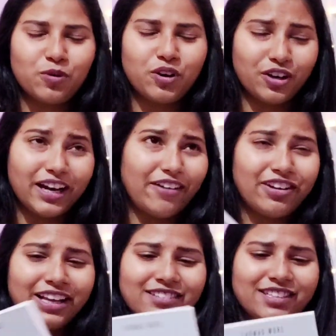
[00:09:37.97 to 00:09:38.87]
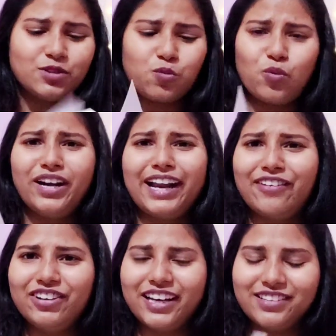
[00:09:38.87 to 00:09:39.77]
could never exist, would
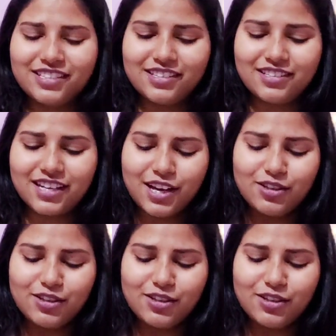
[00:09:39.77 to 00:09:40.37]
never exist.